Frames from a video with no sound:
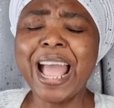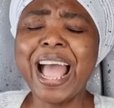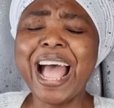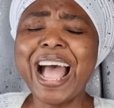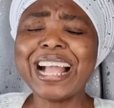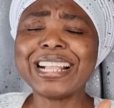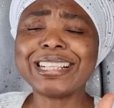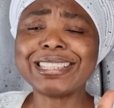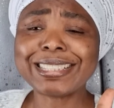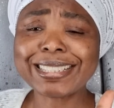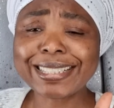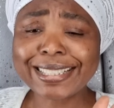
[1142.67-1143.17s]

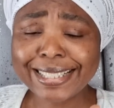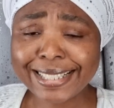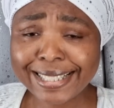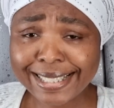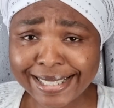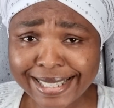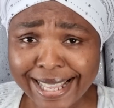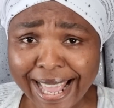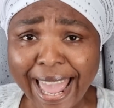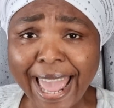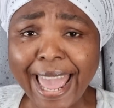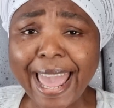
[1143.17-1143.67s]
and
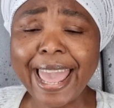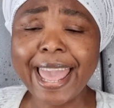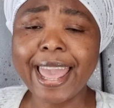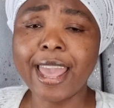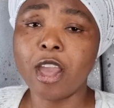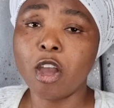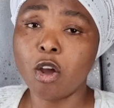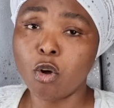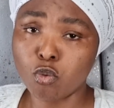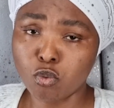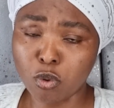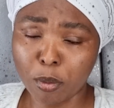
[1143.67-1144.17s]

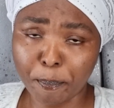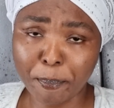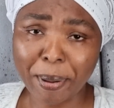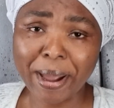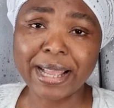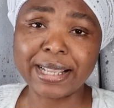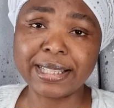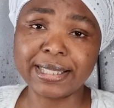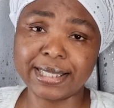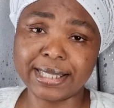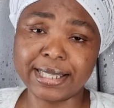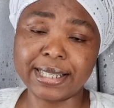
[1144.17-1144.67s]
stay
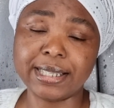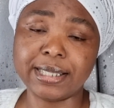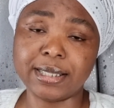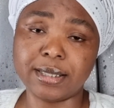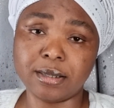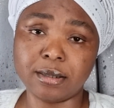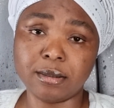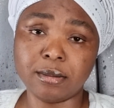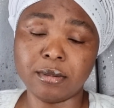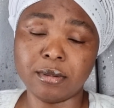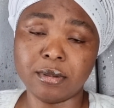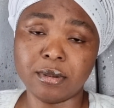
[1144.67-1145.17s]

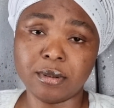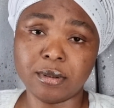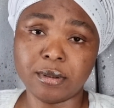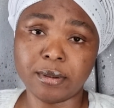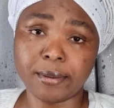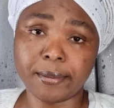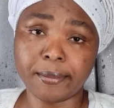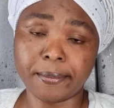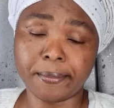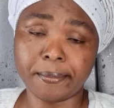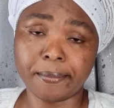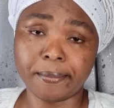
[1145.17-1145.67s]
repented.
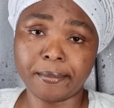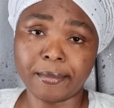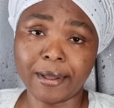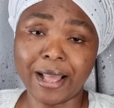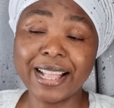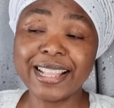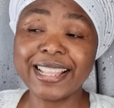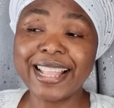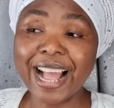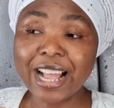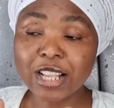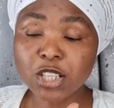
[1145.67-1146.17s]

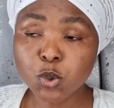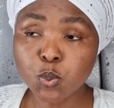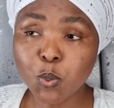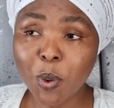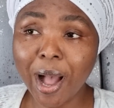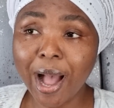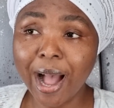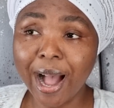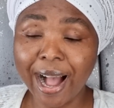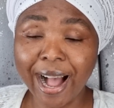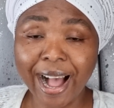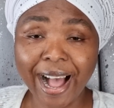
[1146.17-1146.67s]
And that's
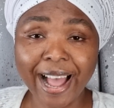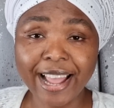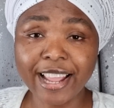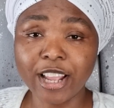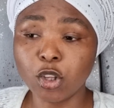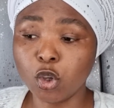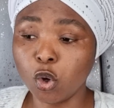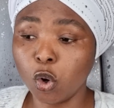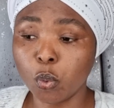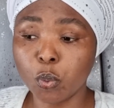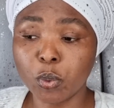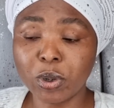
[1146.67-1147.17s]
why
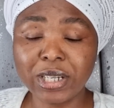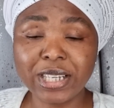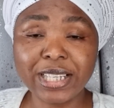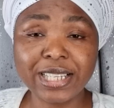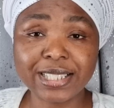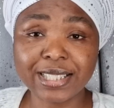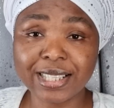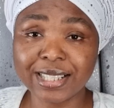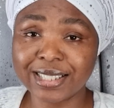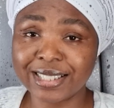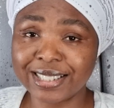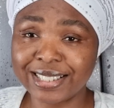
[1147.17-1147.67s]
Ahaya don't
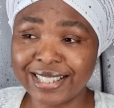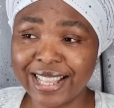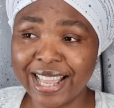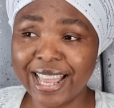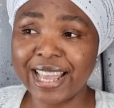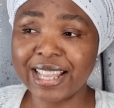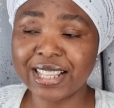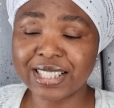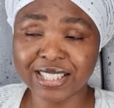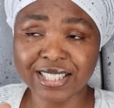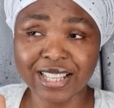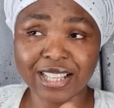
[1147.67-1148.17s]
release his
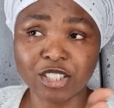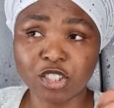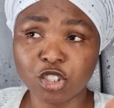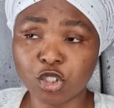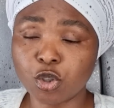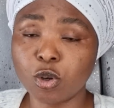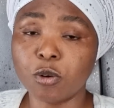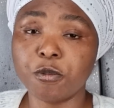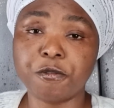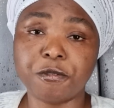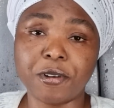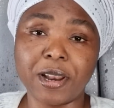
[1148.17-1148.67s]
dates and
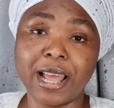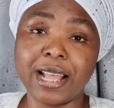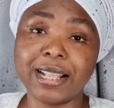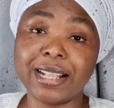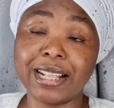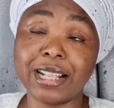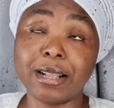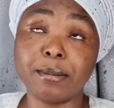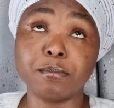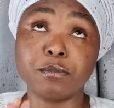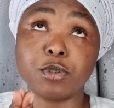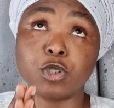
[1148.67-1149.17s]
stuff like
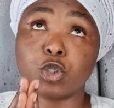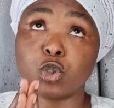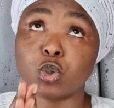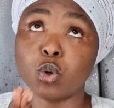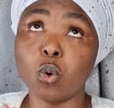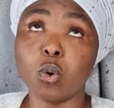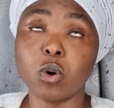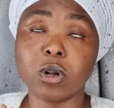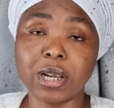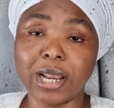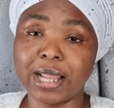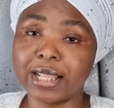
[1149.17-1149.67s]
that. I'm
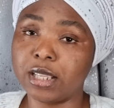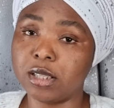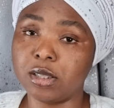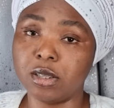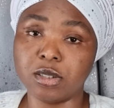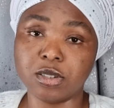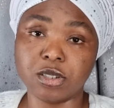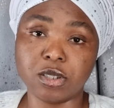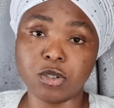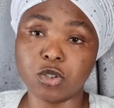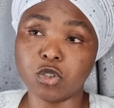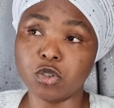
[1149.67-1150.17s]
so glad he
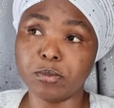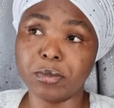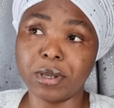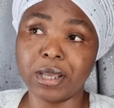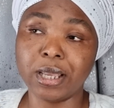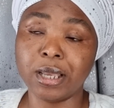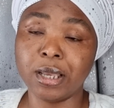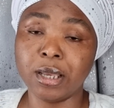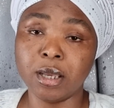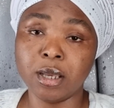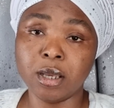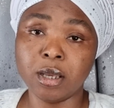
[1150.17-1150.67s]
doesn't to
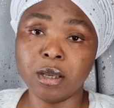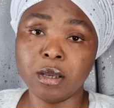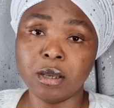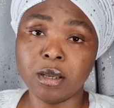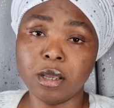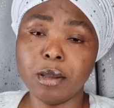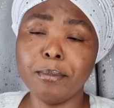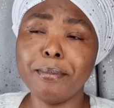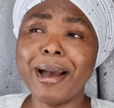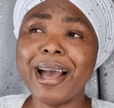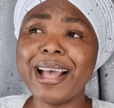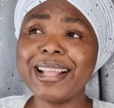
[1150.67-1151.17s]
me.
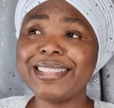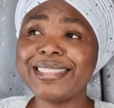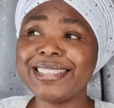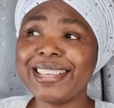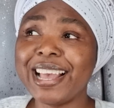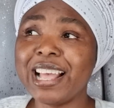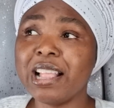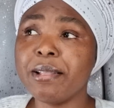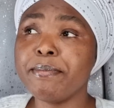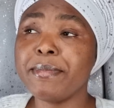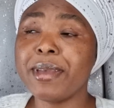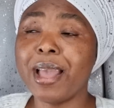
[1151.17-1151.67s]
He might
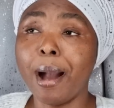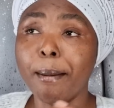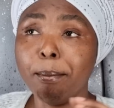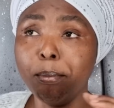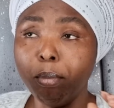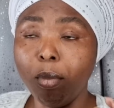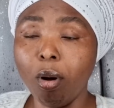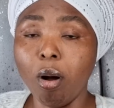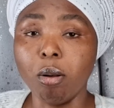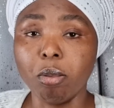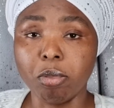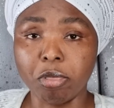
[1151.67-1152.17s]
tell me a
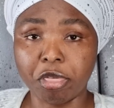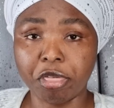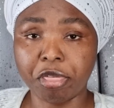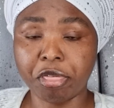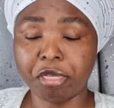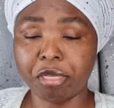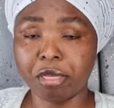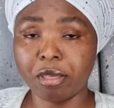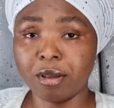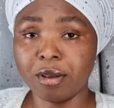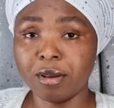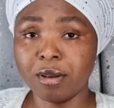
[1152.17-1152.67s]
month,